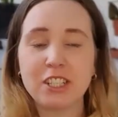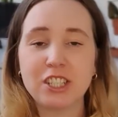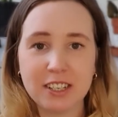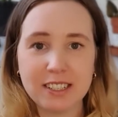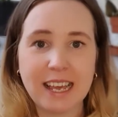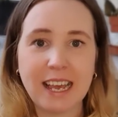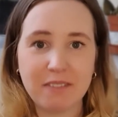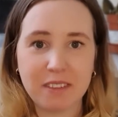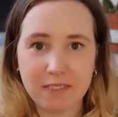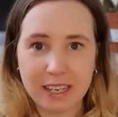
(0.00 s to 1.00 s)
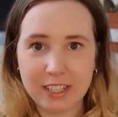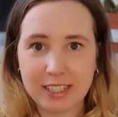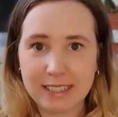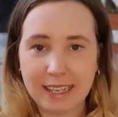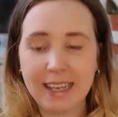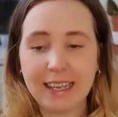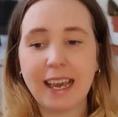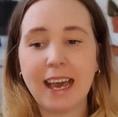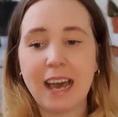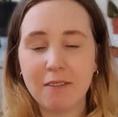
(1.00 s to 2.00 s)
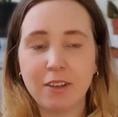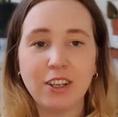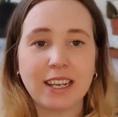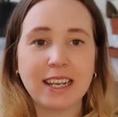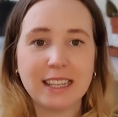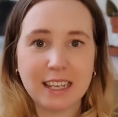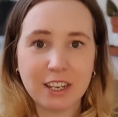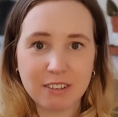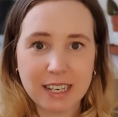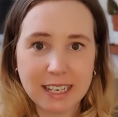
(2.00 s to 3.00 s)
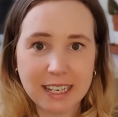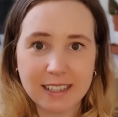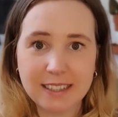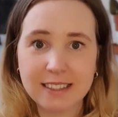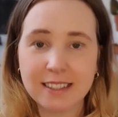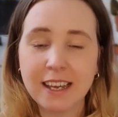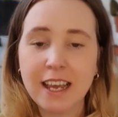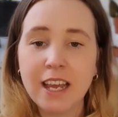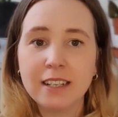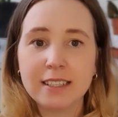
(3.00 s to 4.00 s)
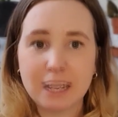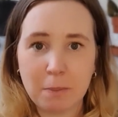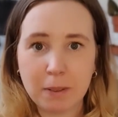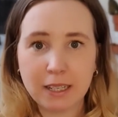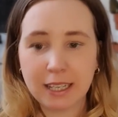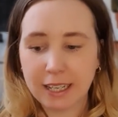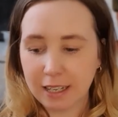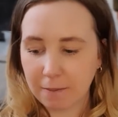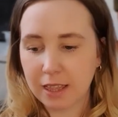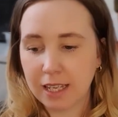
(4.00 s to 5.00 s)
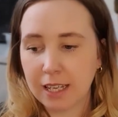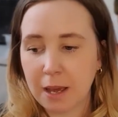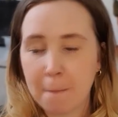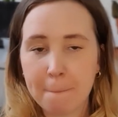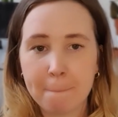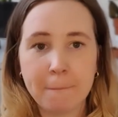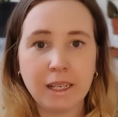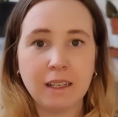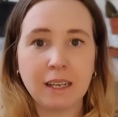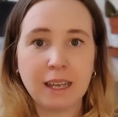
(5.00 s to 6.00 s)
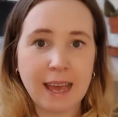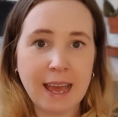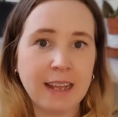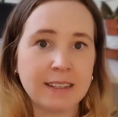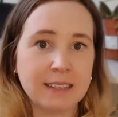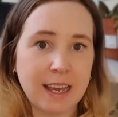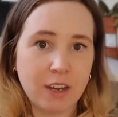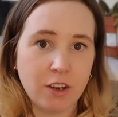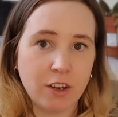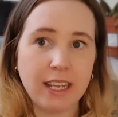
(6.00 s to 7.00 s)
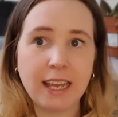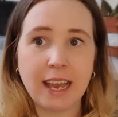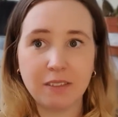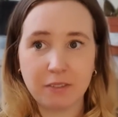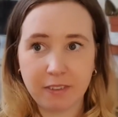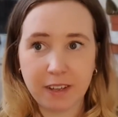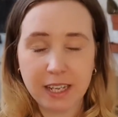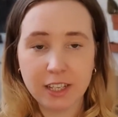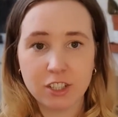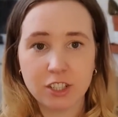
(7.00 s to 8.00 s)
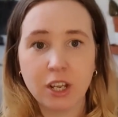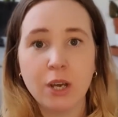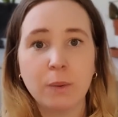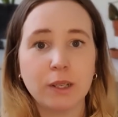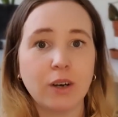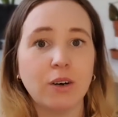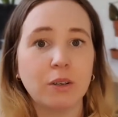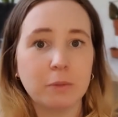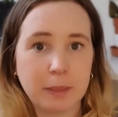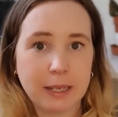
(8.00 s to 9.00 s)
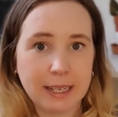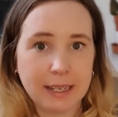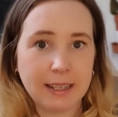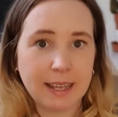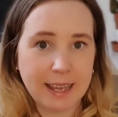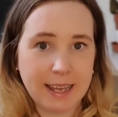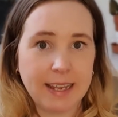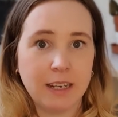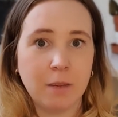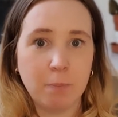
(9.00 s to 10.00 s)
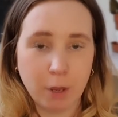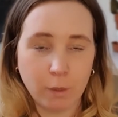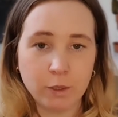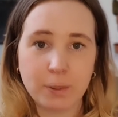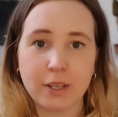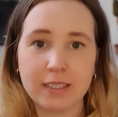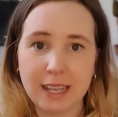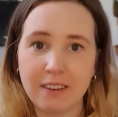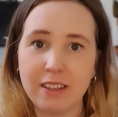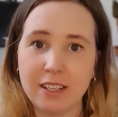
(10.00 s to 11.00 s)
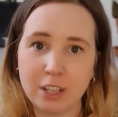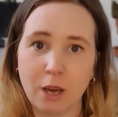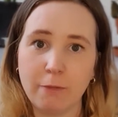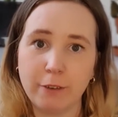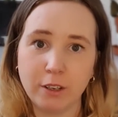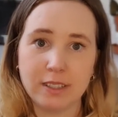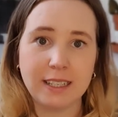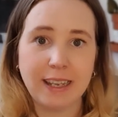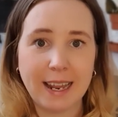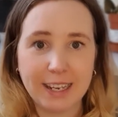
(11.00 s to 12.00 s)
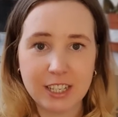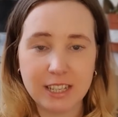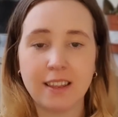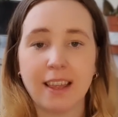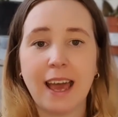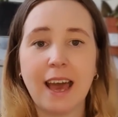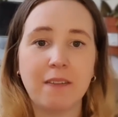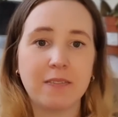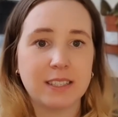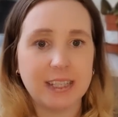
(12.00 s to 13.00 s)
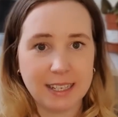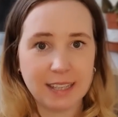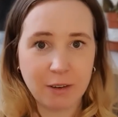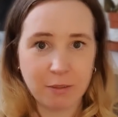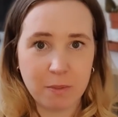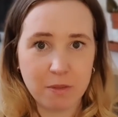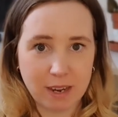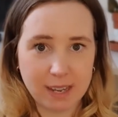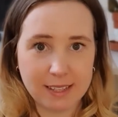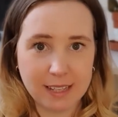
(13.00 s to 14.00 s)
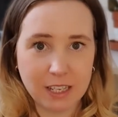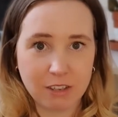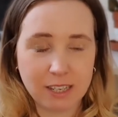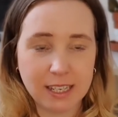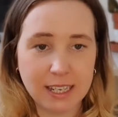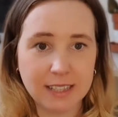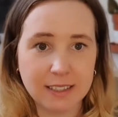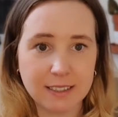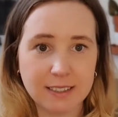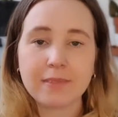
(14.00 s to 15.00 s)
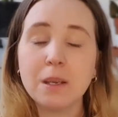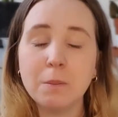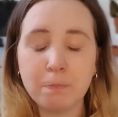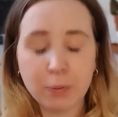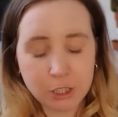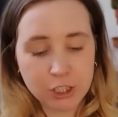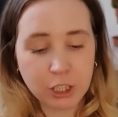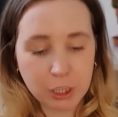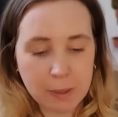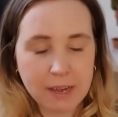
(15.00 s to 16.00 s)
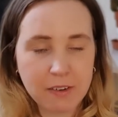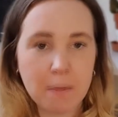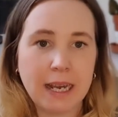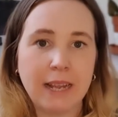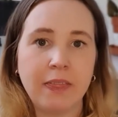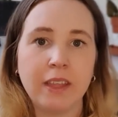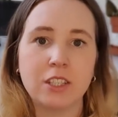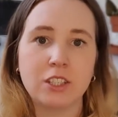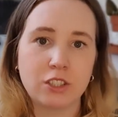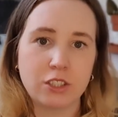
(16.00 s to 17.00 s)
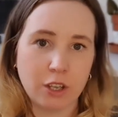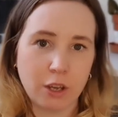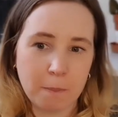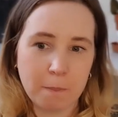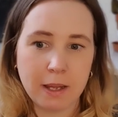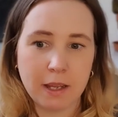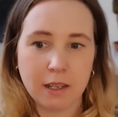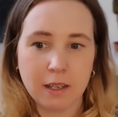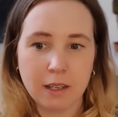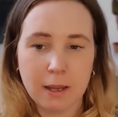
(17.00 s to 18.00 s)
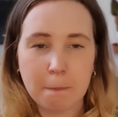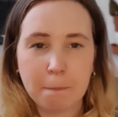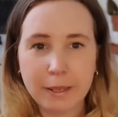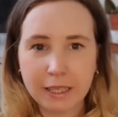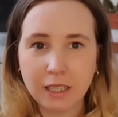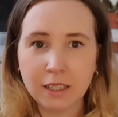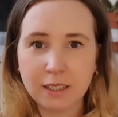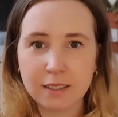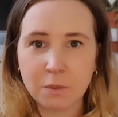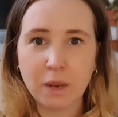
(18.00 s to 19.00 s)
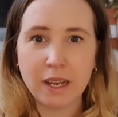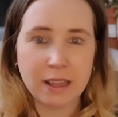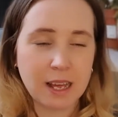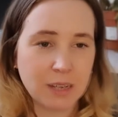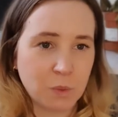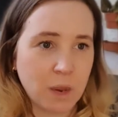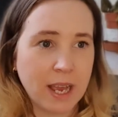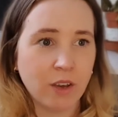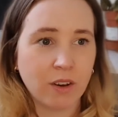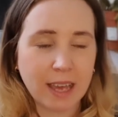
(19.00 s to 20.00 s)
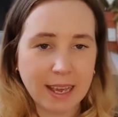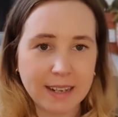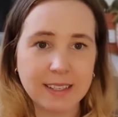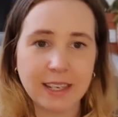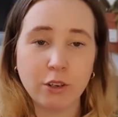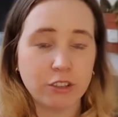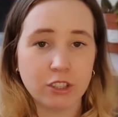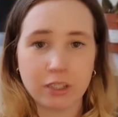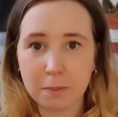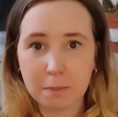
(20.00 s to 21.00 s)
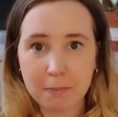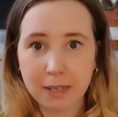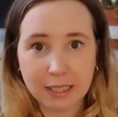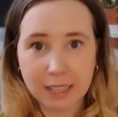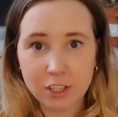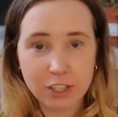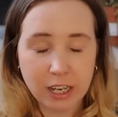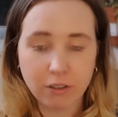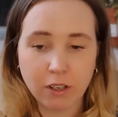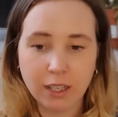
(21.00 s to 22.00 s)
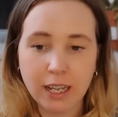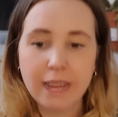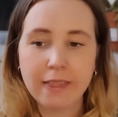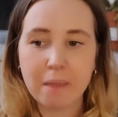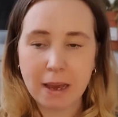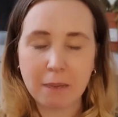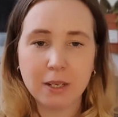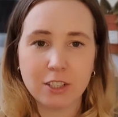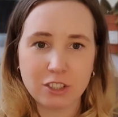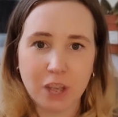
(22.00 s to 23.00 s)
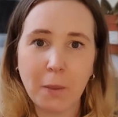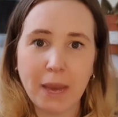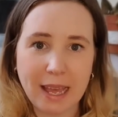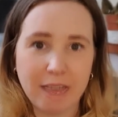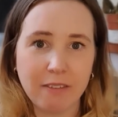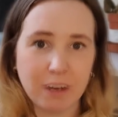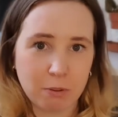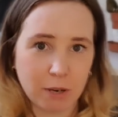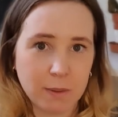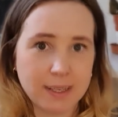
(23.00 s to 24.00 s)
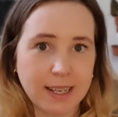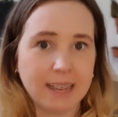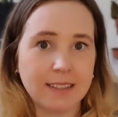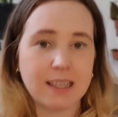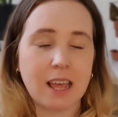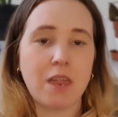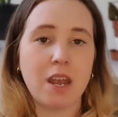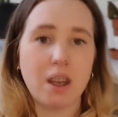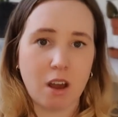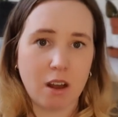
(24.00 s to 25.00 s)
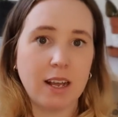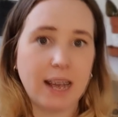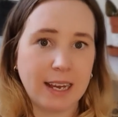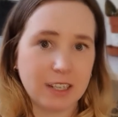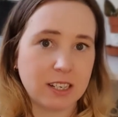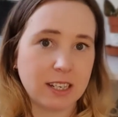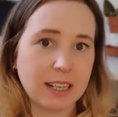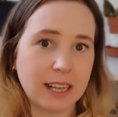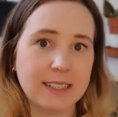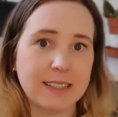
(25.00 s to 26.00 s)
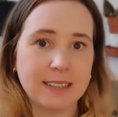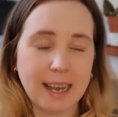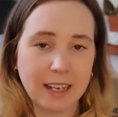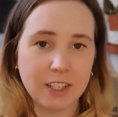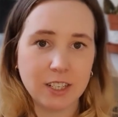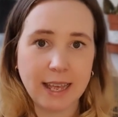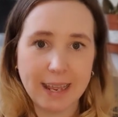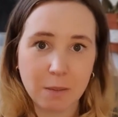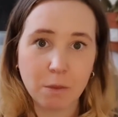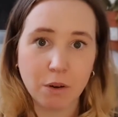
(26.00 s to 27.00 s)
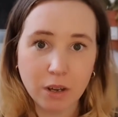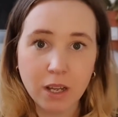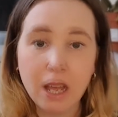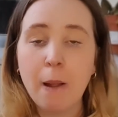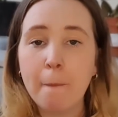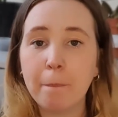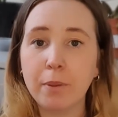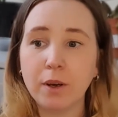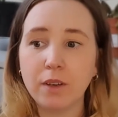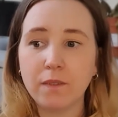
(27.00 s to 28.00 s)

does have the Veggie Tick, have a look at the ingredients. Typically, the milk, eggs and honey and fish will all be in bold because they're in the top 14 allergens, so they have to stand out from the rest of the ingredients. But do bear in mind that some milks, whether that's whey or casein or just milk in general, they might be so heavily processed that they're not actually classed as an allergen anymore, but